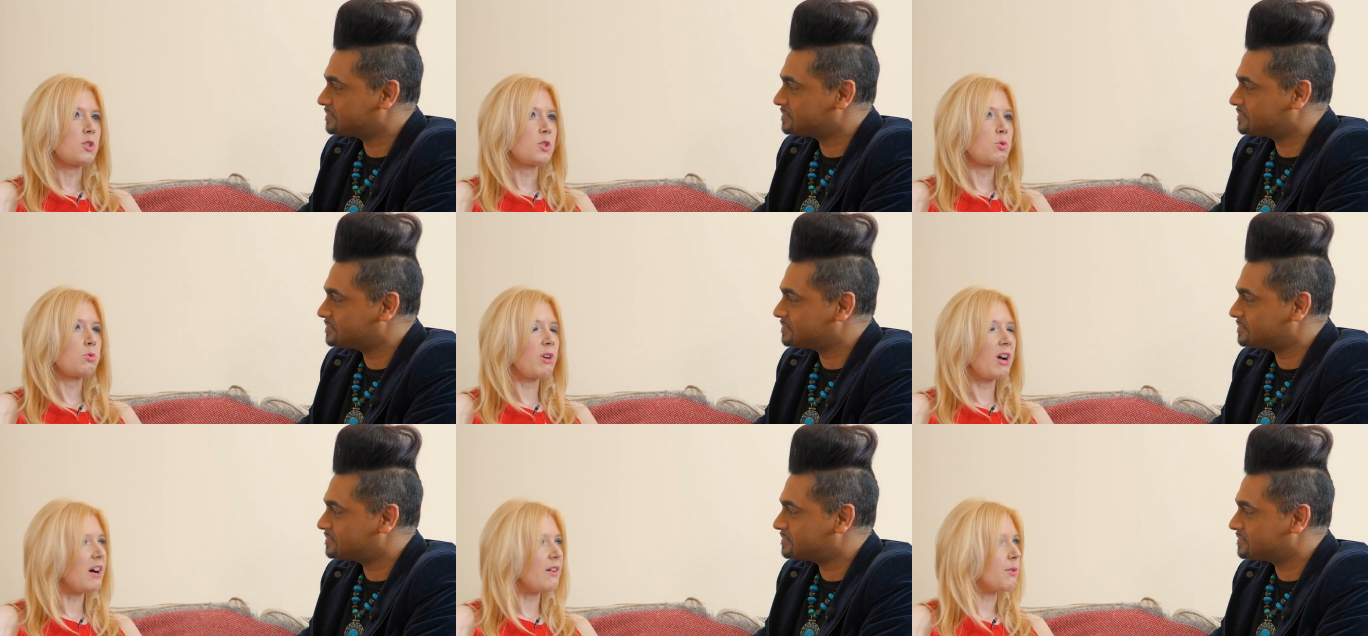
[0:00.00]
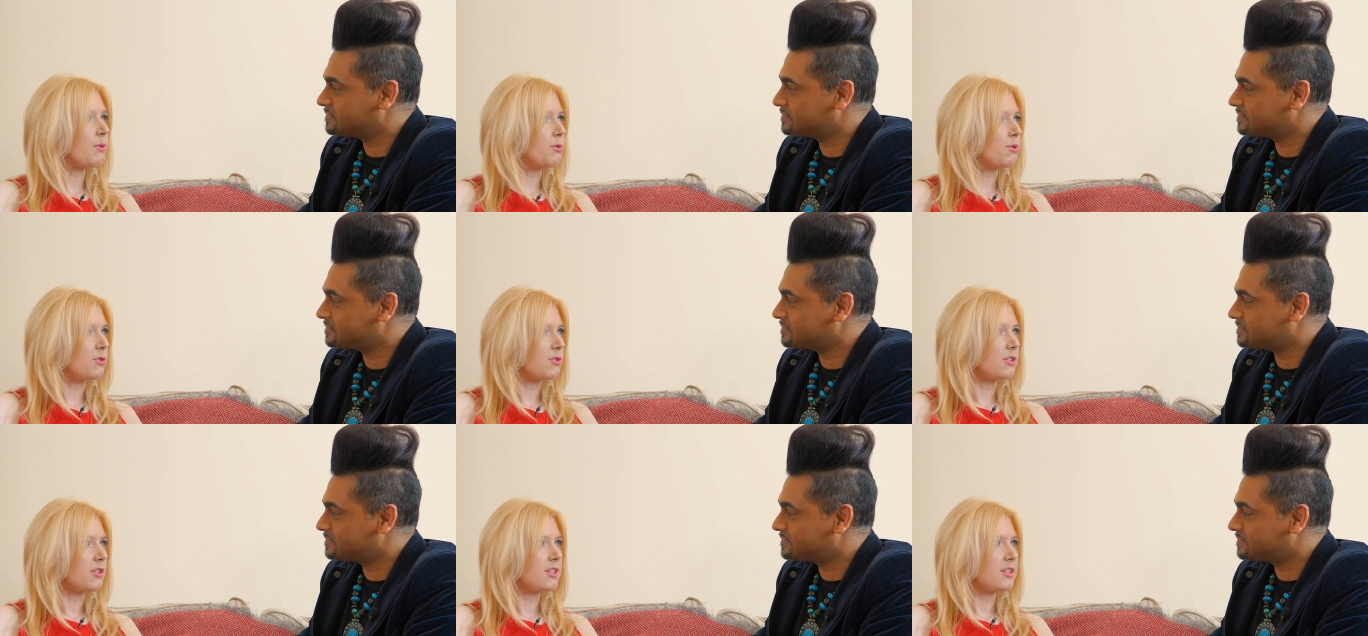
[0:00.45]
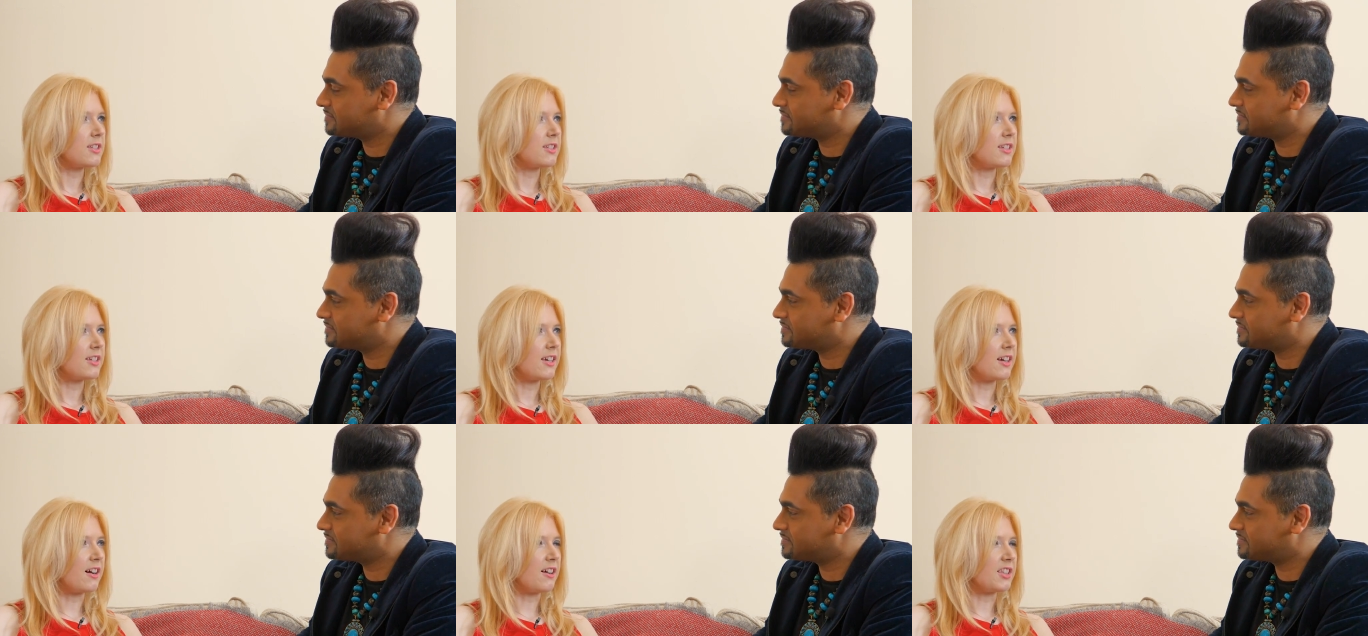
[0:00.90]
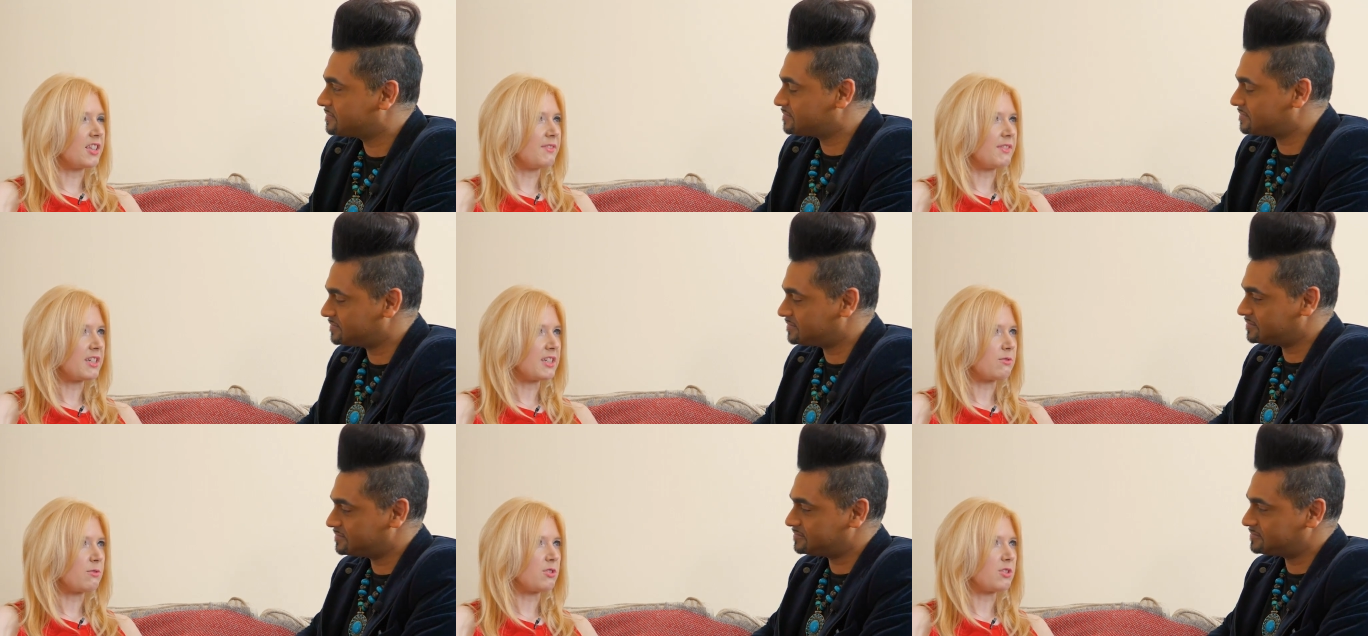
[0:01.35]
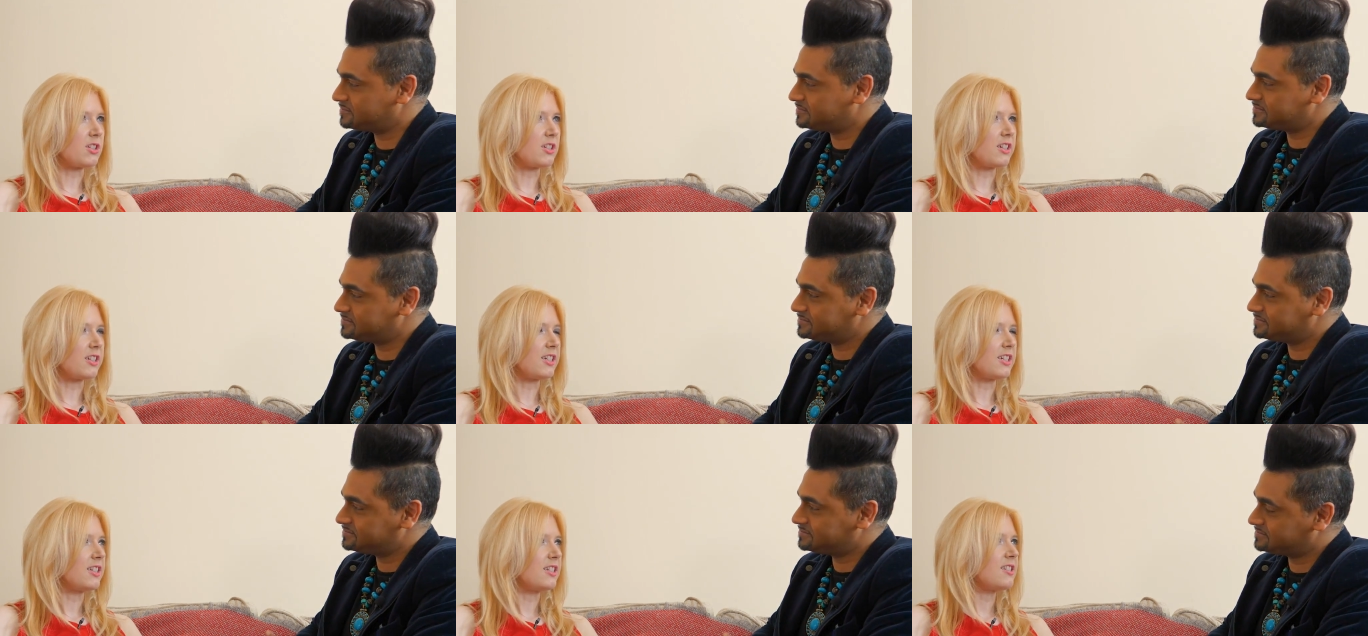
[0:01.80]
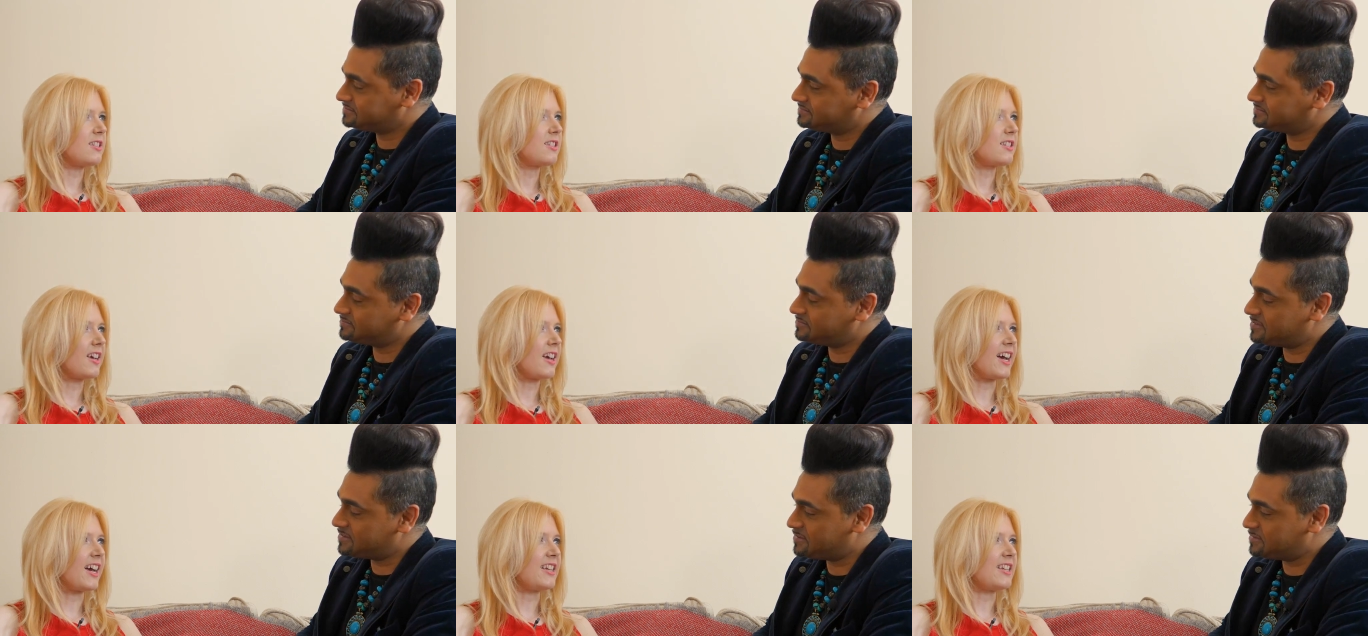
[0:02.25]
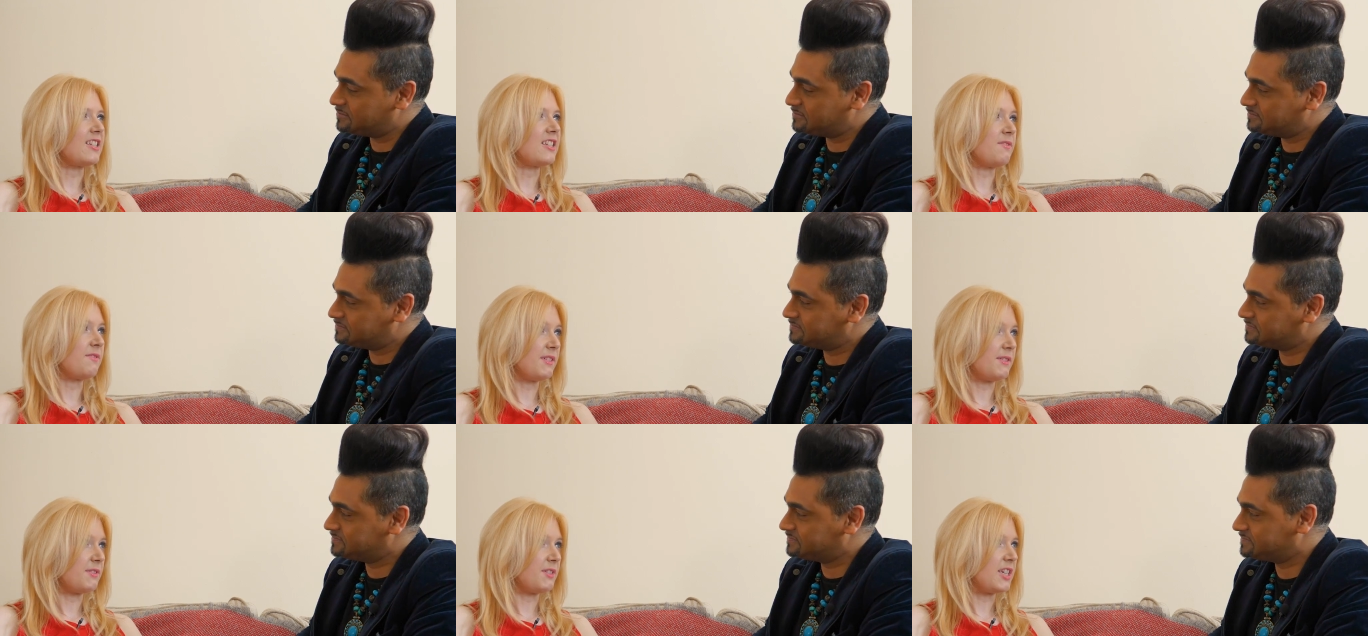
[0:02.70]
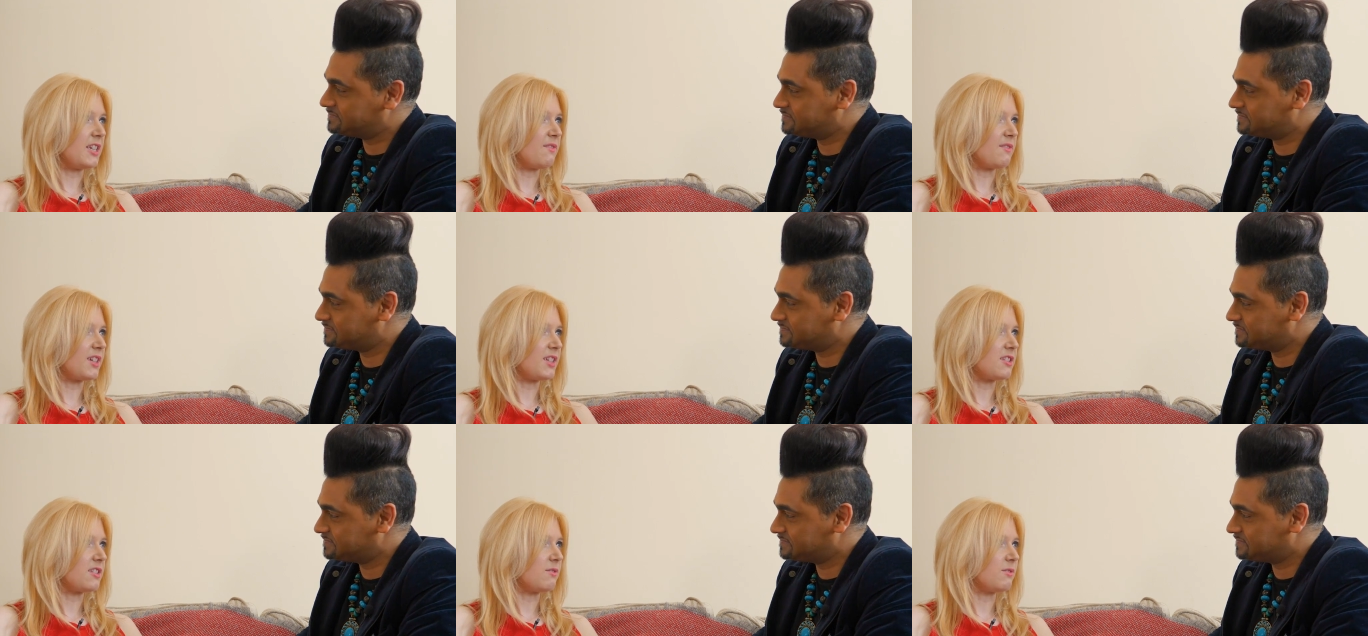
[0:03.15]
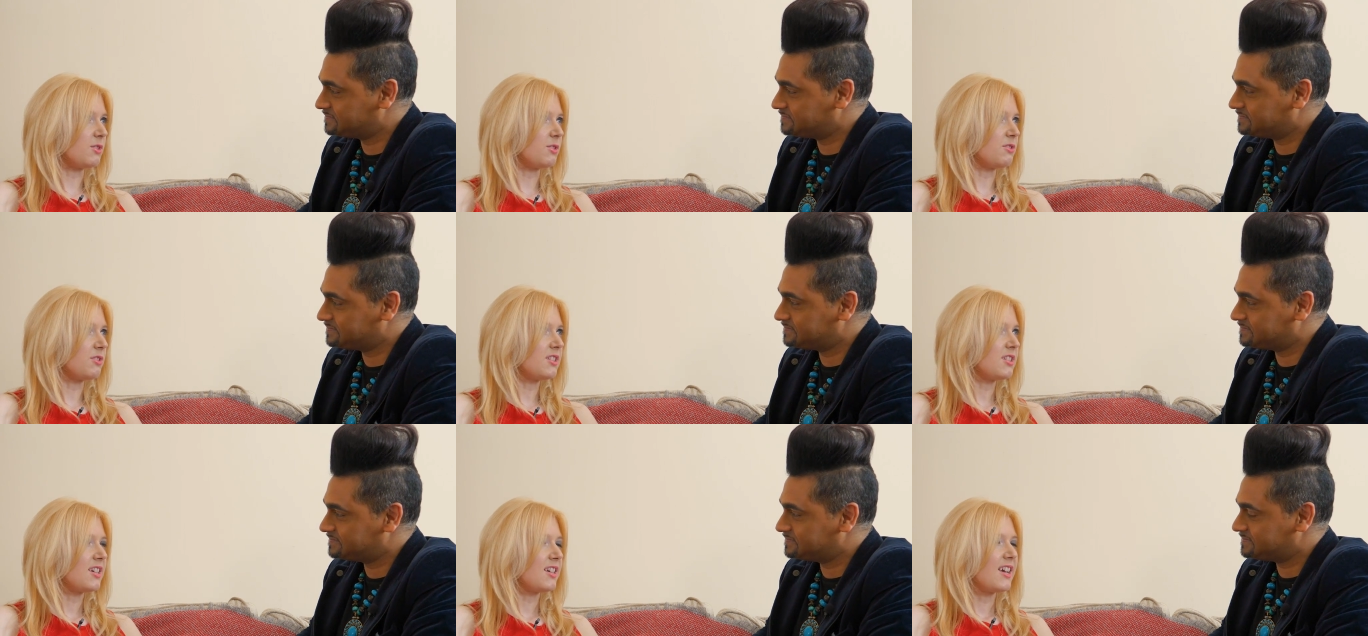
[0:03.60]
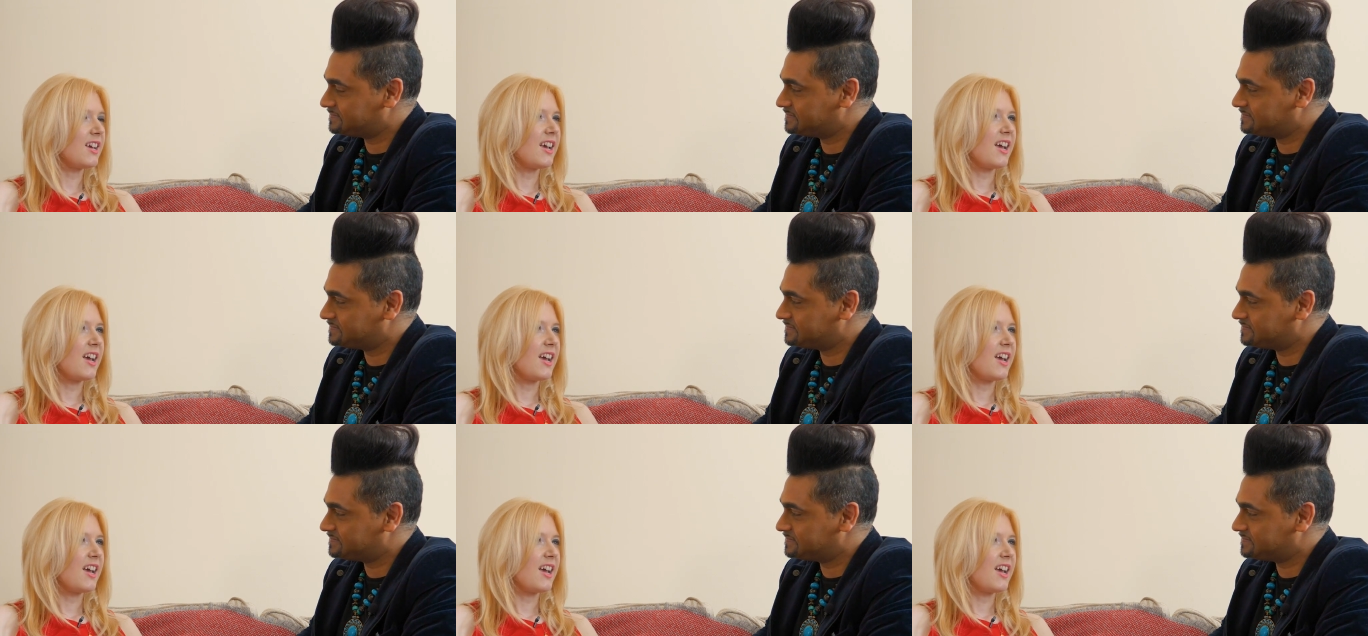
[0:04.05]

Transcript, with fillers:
Speaker 1: 12 awards on the festival circuit and did 15 festivals.